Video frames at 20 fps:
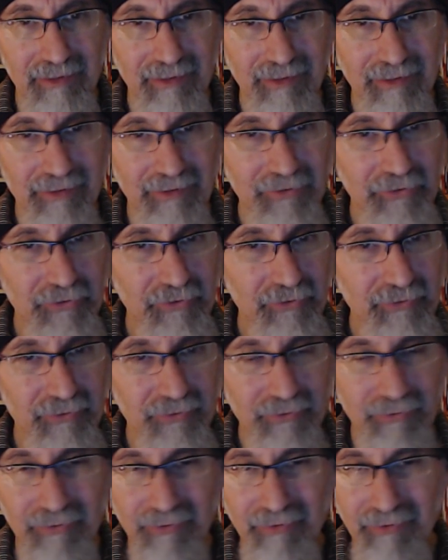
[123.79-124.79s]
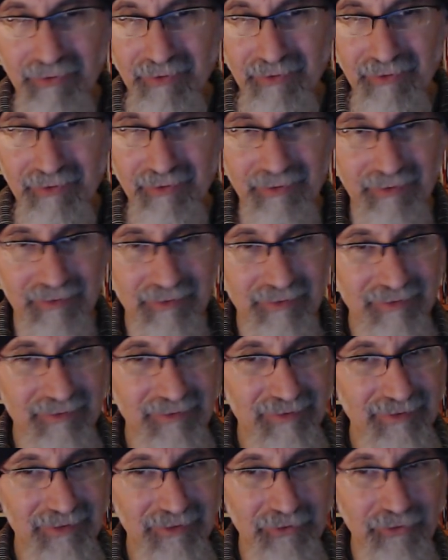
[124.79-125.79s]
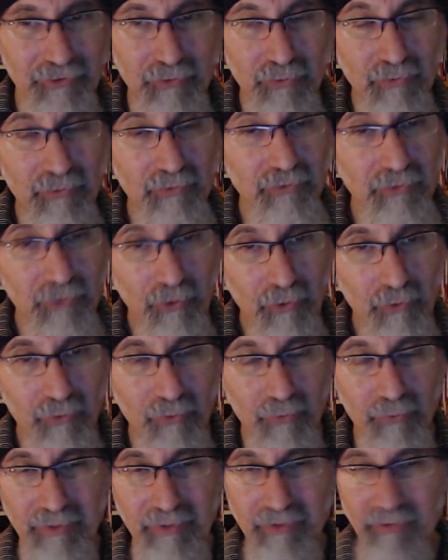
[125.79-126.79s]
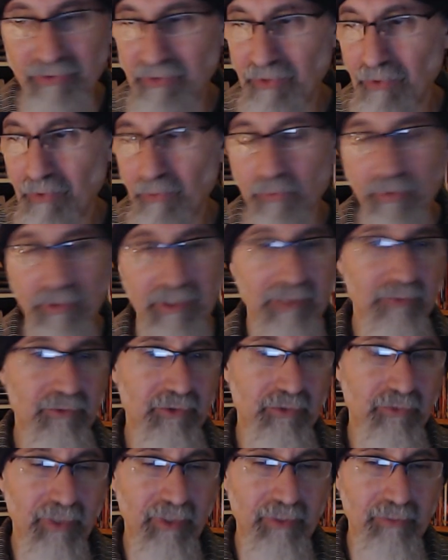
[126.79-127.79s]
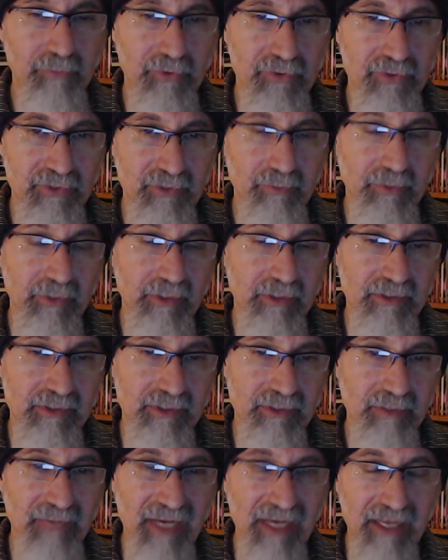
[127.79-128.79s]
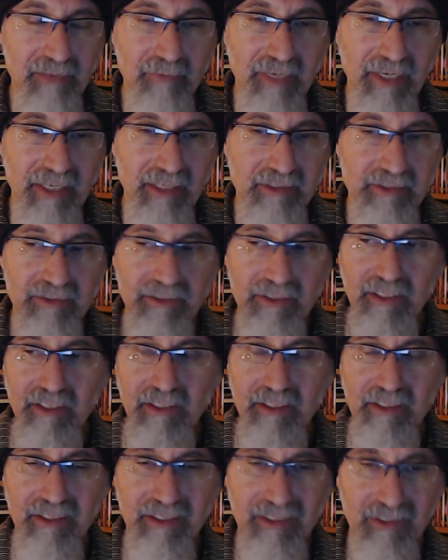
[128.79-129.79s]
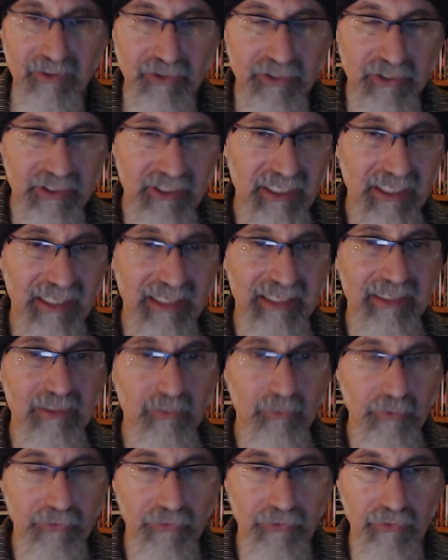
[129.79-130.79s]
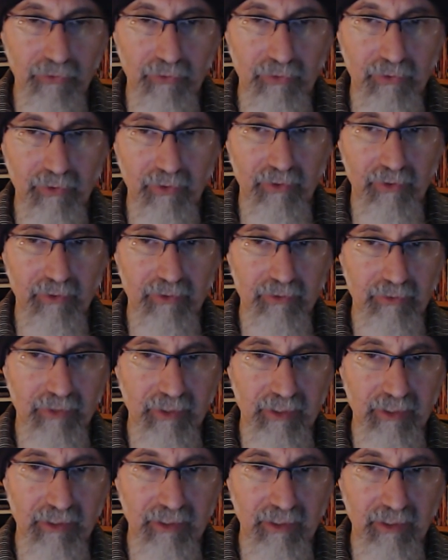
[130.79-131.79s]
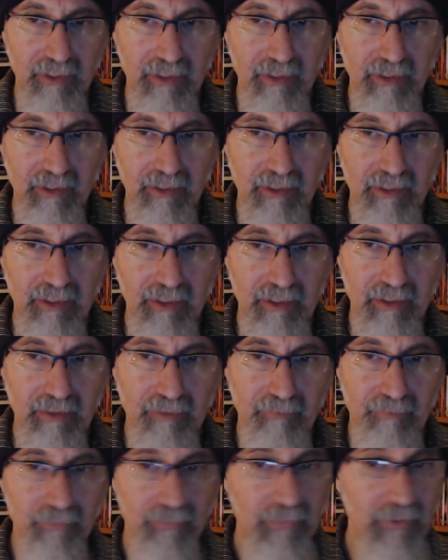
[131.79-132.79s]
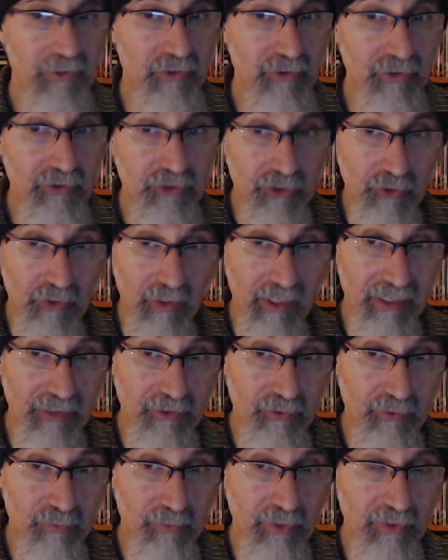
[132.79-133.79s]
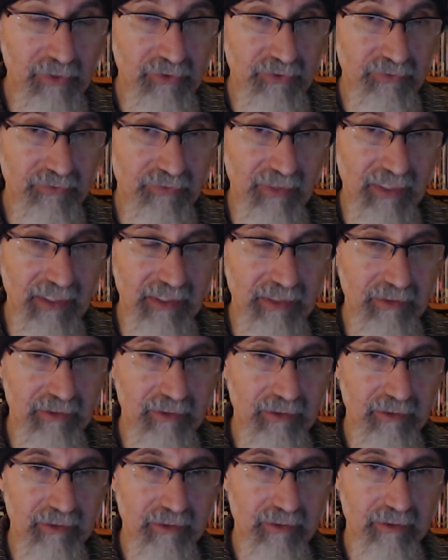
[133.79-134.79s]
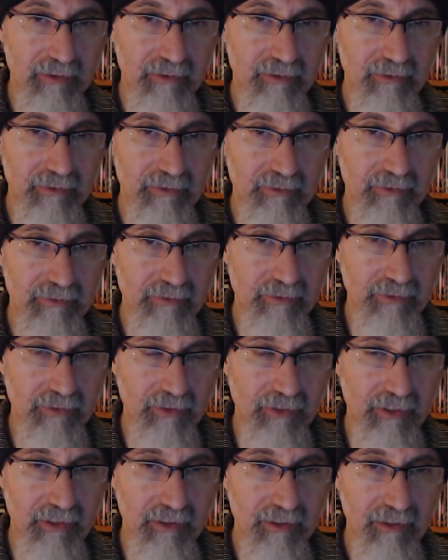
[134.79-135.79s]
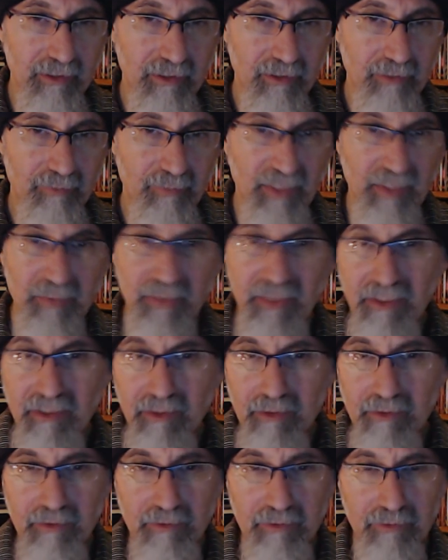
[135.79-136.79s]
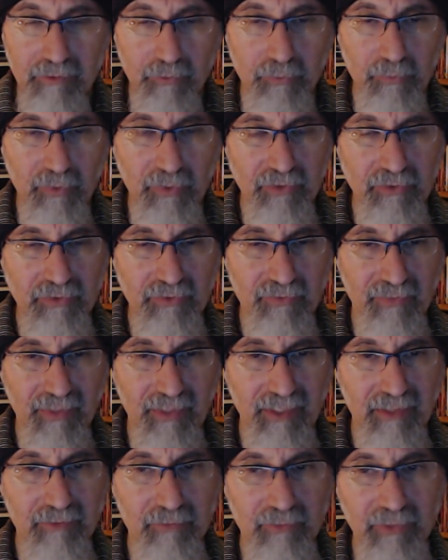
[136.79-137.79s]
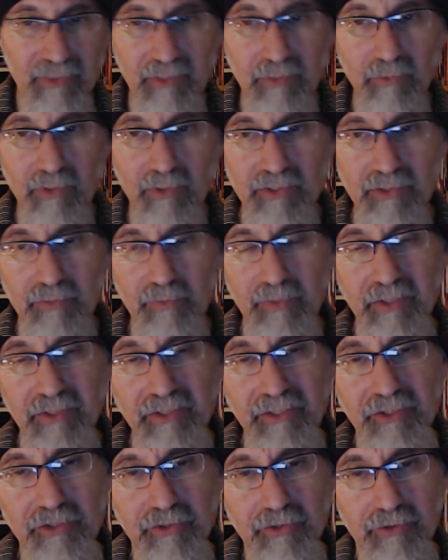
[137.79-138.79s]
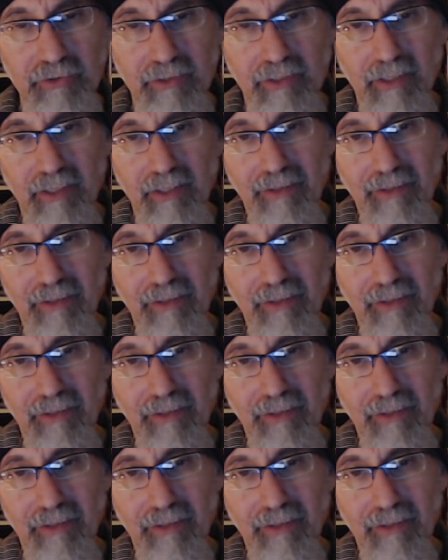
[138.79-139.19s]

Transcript: You you'll know when you start working with the right person because the mathematics it'll just click with you right um, you can try your brother's friend okay maybe your brother's friend really wants to be a teacher and